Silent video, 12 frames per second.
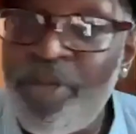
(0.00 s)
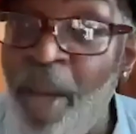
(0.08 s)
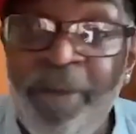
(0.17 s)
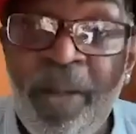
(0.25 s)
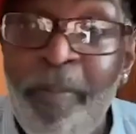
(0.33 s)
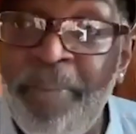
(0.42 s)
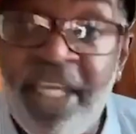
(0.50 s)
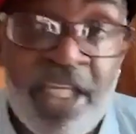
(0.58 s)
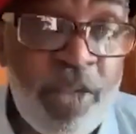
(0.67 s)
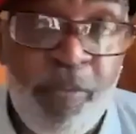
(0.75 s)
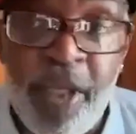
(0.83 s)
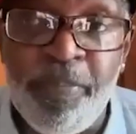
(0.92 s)
some of the
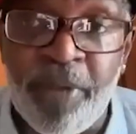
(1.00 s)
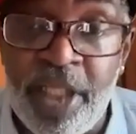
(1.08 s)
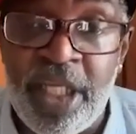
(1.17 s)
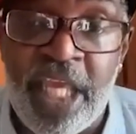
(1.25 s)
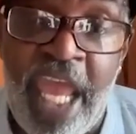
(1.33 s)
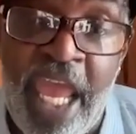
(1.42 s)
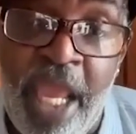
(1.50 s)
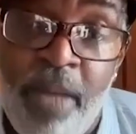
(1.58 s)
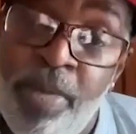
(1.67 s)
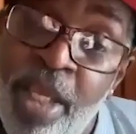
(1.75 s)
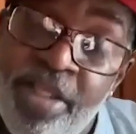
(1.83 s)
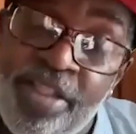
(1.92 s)
biggest people in the game
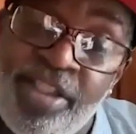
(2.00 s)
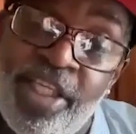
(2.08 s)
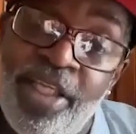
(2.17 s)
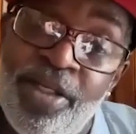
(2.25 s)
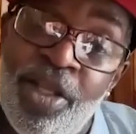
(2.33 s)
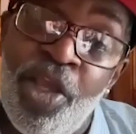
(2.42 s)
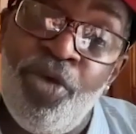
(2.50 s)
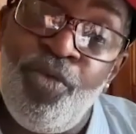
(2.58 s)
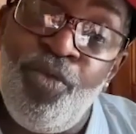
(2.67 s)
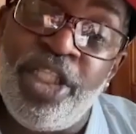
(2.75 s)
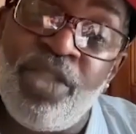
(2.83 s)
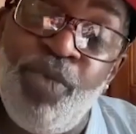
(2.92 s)
sit
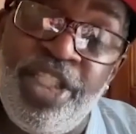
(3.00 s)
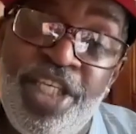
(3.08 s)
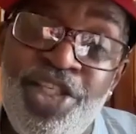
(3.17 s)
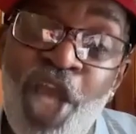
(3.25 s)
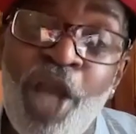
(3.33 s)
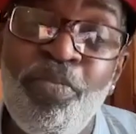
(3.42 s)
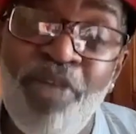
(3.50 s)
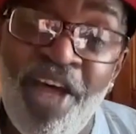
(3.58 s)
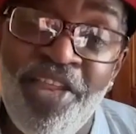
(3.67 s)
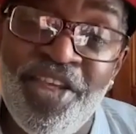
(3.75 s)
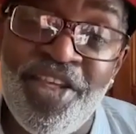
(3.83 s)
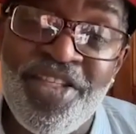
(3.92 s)
with these young
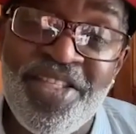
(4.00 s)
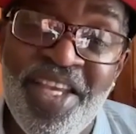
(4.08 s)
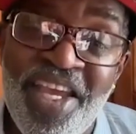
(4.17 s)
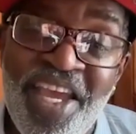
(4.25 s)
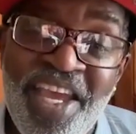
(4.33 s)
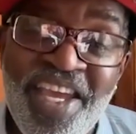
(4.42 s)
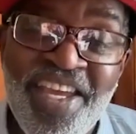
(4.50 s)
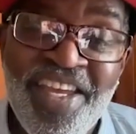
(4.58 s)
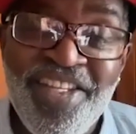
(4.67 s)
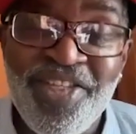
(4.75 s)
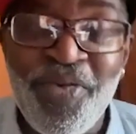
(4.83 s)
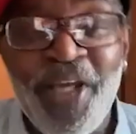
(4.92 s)
brothers
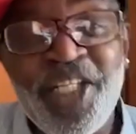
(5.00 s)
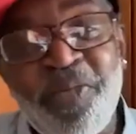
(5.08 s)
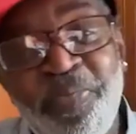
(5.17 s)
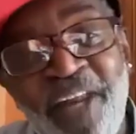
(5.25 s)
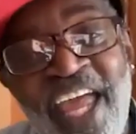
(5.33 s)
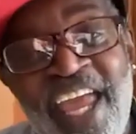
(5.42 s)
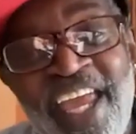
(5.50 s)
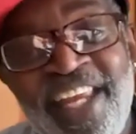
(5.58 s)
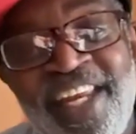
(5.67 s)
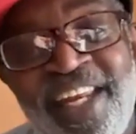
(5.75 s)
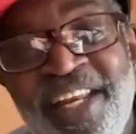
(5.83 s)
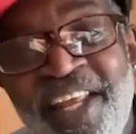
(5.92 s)
to
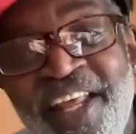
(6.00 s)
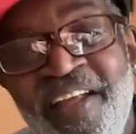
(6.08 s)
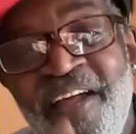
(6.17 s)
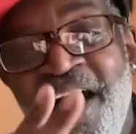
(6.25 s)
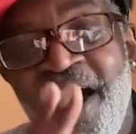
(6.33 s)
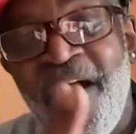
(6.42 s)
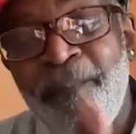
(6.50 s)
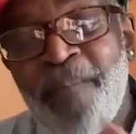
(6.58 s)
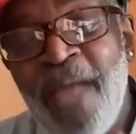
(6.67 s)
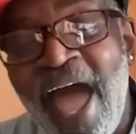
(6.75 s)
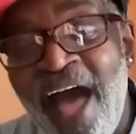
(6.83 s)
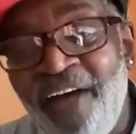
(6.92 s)
explain
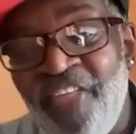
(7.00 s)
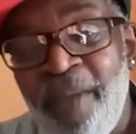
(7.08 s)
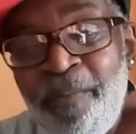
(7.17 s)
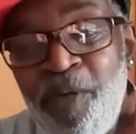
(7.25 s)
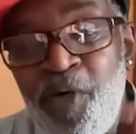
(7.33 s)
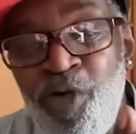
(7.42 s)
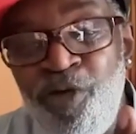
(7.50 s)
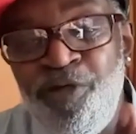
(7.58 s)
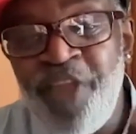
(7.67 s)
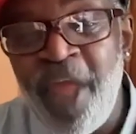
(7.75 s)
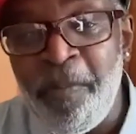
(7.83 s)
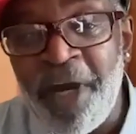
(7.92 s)
how they move
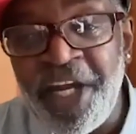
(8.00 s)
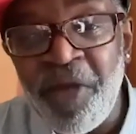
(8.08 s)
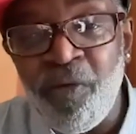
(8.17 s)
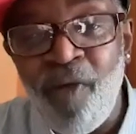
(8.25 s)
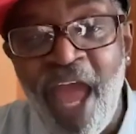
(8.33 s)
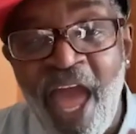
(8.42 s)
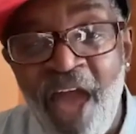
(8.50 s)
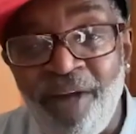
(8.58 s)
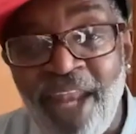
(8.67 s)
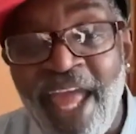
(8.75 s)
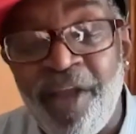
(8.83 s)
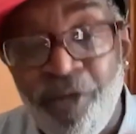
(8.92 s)
their money around,
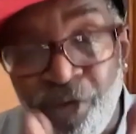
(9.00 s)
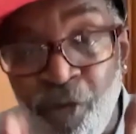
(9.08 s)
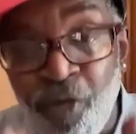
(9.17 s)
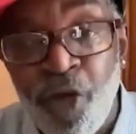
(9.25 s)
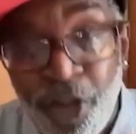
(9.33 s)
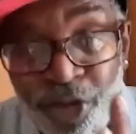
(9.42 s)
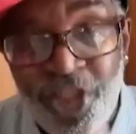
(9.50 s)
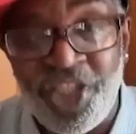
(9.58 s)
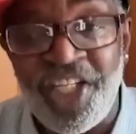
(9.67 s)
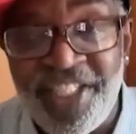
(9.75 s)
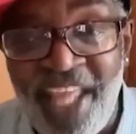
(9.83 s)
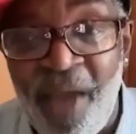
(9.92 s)
like the real
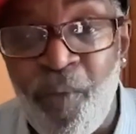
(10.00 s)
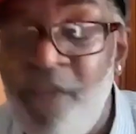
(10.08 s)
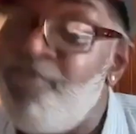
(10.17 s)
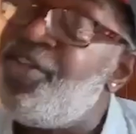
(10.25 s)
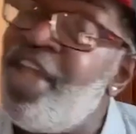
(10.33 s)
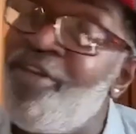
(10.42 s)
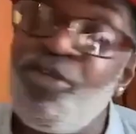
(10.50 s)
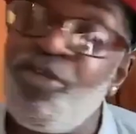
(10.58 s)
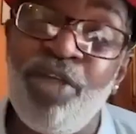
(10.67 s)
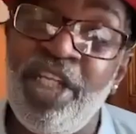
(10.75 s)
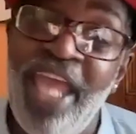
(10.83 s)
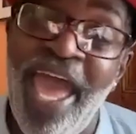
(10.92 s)
shit that we've never
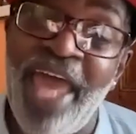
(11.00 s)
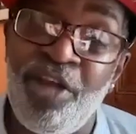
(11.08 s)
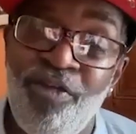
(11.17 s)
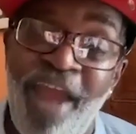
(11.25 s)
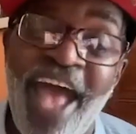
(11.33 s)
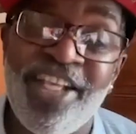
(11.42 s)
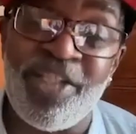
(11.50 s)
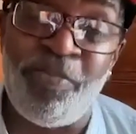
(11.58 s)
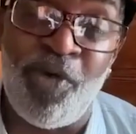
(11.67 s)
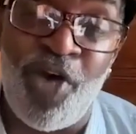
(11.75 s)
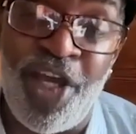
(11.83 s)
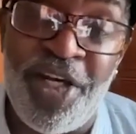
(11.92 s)
really had a grasp
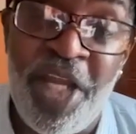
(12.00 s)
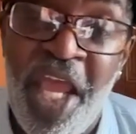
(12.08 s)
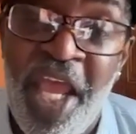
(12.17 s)
on